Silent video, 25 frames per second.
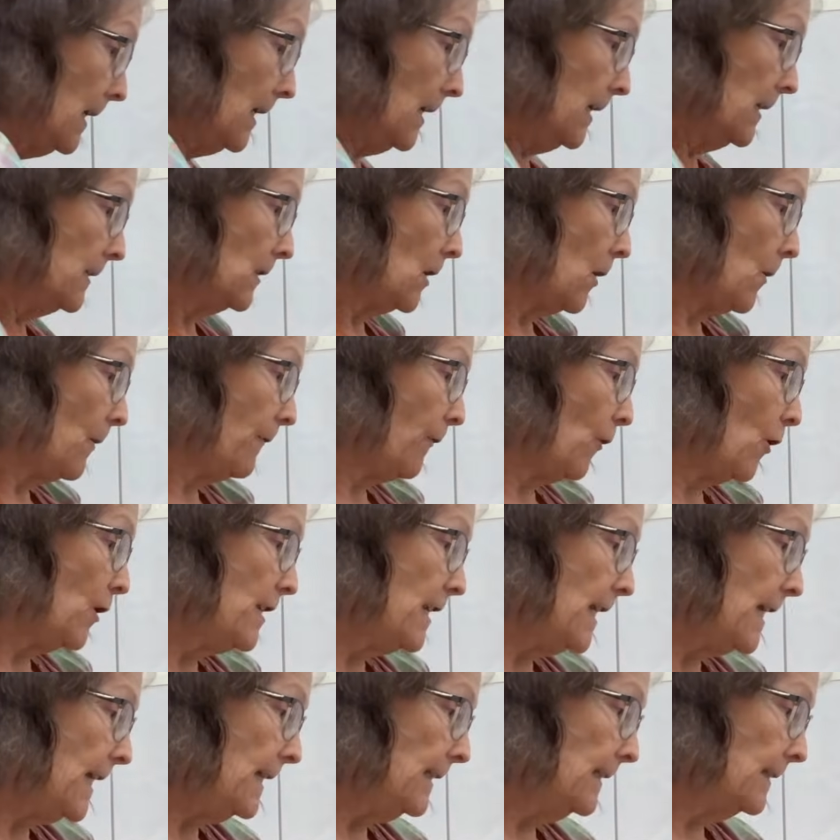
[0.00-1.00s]
So if I
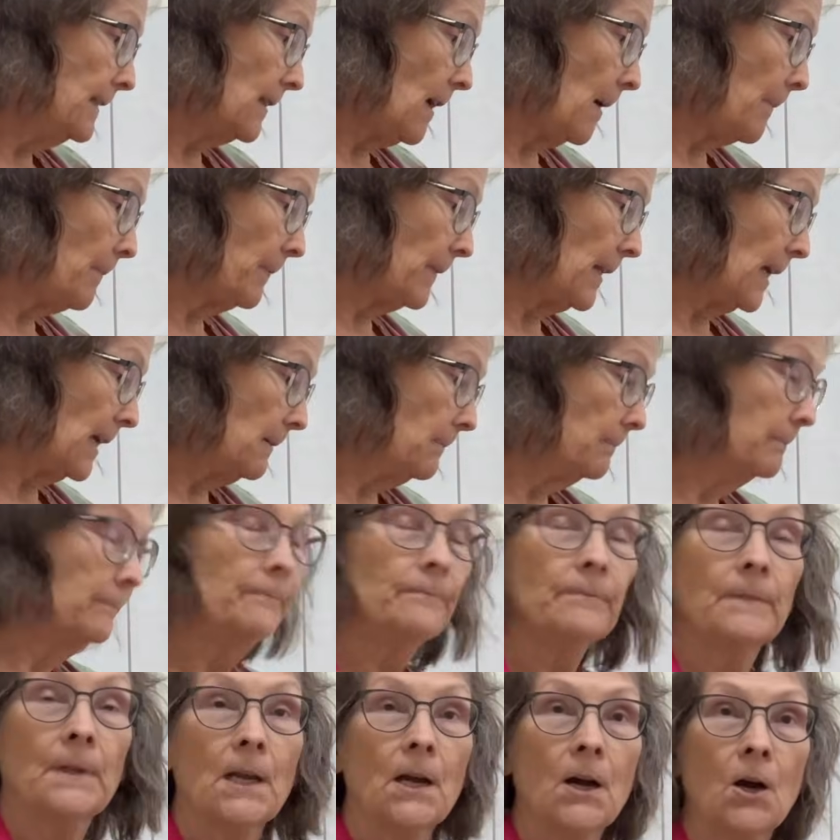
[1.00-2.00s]
need something,
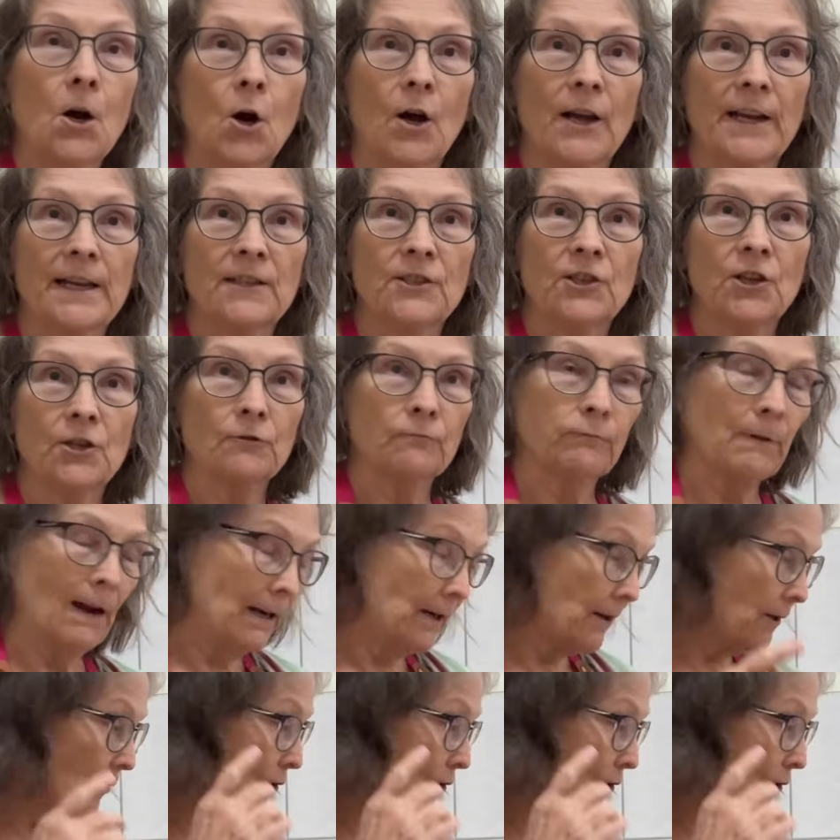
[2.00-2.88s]
I can just run to the